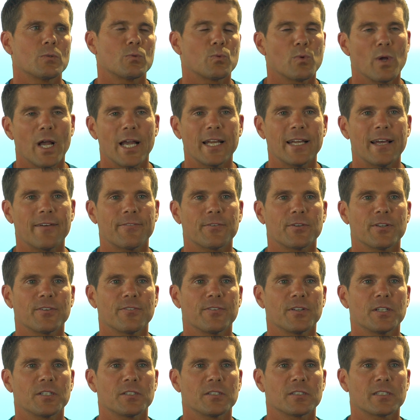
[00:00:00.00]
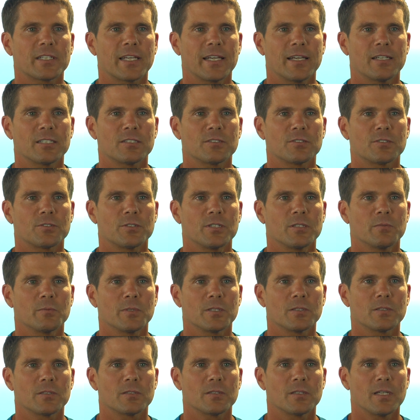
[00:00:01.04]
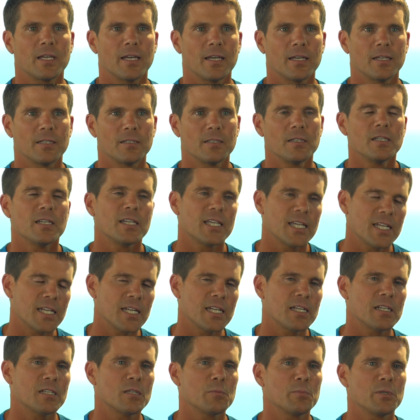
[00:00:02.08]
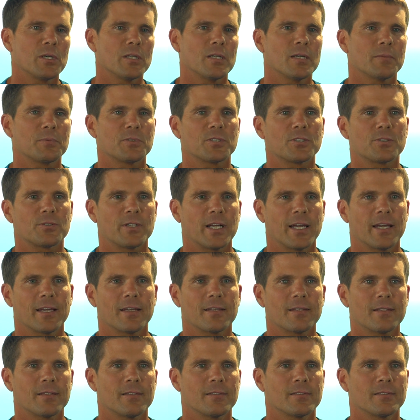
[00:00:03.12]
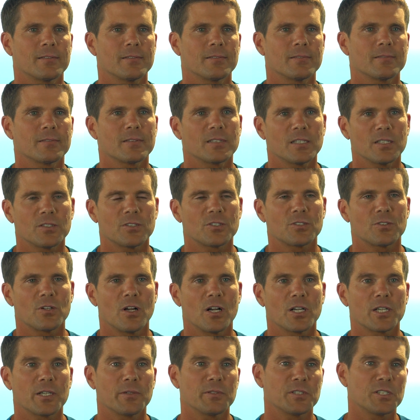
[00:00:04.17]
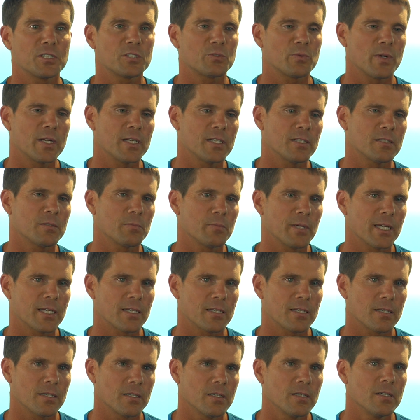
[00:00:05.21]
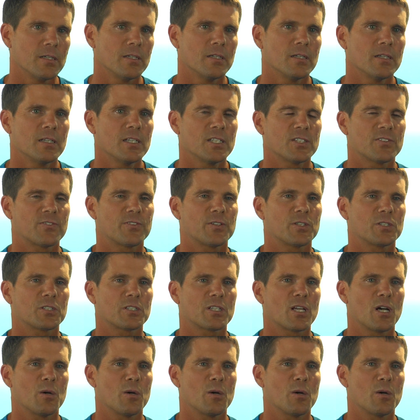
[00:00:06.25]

right after he finished his cancer treatments. And he needed to build up strength and get stronger. He was just ready to make his first